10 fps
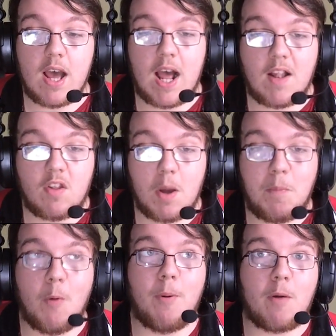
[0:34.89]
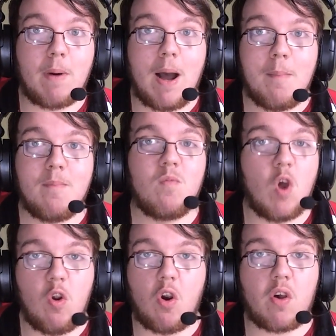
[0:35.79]
And uh, Paul Pogba,
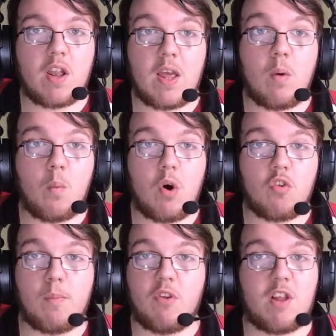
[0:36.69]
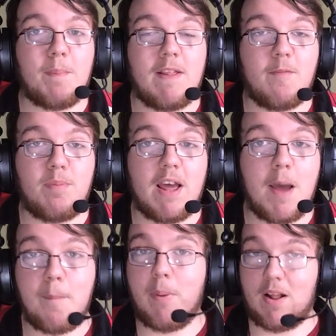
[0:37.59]
no longer the world's most expensive
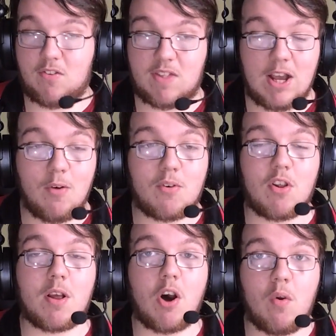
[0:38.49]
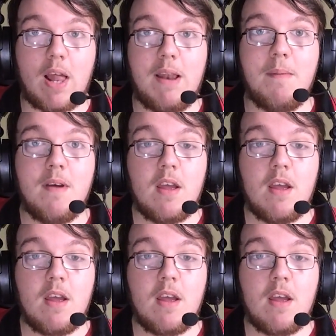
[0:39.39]
player, but still got the goal in.